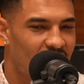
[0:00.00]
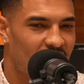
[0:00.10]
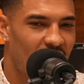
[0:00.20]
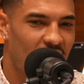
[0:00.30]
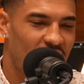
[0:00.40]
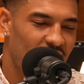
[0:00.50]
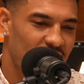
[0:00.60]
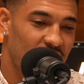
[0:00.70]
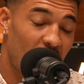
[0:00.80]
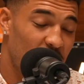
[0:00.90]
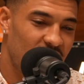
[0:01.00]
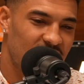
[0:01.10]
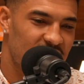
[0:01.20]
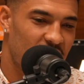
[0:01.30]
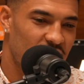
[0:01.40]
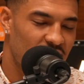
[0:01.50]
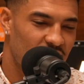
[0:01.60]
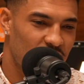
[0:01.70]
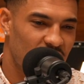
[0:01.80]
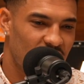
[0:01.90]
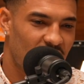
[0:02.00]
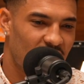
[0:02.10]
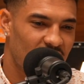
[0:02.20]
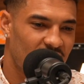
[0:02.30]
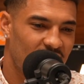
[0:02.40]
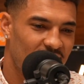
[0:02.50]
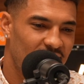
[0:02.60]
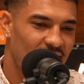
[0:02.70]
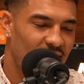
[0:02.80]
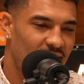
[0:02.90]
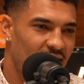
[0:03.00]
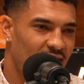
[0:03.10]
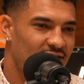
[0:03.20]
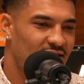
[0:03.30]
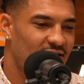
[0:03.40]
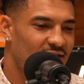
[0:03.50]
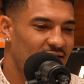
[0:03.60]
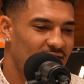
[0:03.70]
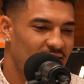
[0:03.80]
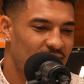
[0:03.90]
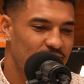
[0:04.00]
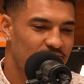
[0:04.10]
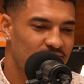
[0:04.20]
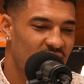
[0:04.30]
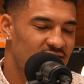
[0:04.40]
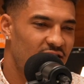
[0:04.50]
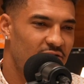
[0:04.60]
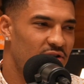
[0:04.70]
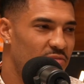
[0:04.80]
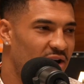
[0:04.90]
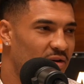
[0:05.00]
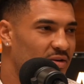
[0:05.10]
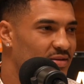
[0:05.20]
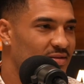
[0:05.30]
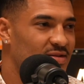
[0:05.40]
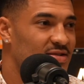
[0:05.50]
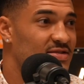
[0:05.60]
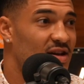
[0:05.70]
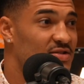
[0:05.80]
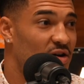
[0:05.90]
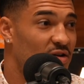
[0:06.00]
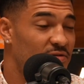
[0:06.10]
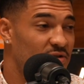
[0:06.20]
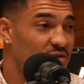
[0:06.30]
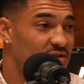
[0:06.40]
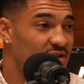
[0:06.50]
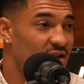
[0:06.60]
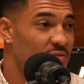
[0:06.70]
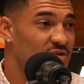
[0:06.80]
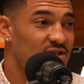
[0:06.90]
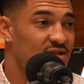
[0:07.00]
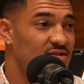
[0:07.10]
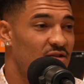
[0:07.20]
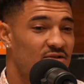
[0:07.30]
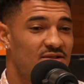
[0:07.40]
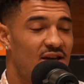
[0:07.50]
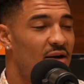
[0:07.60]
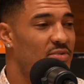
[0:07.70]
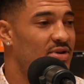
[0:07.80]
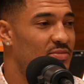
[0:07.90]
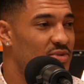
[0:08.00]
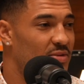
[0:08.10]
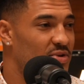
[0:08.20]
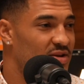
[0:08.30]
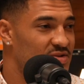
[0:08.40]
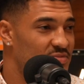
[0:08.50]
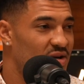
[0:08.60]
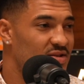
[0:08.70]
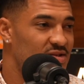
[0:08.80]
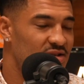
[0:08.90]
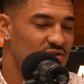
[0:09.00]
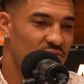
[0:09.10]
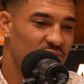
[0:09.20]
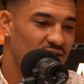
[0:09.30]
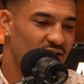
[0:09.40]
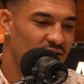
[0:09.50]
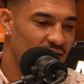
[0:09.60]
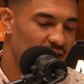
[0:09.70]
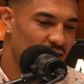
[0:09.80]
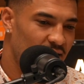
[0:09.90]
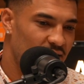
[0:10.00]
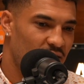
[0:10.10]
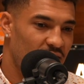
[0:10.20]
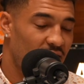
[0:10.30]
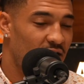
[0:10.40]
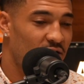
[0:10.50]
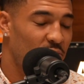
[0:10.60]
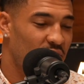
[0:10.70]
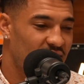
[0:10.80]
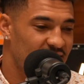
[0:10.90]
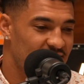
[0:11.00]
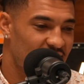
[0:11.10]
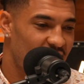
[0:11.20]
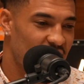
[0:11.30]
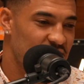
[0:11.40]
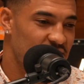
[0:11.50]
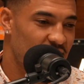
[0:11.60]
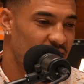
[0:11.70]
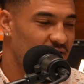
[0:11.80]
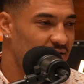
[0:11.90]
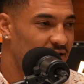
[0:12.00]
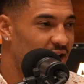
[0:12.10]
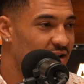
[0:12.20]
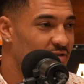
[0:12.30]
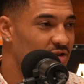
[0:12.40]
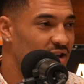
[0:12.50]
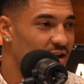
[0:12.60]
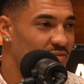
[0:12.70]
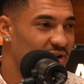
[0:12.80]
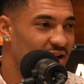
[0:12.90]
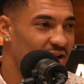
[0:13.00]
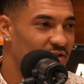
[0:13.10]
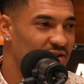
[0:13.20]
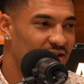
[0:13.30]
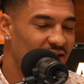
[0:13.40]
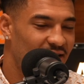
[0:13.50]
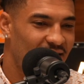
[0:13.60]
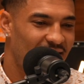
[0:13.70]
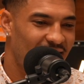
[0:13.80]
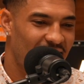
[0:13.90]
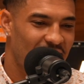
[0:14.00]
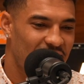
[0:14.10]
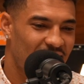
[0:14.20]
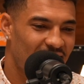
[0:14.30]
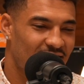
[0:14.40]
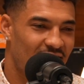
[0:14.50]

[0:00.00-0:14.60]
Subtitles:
It's everything to me. Like, I think it's not even about success on the field to them. It's just they're just happy to be able to experience this with me, and they got no more kids at the house, so they're at every game now, and they get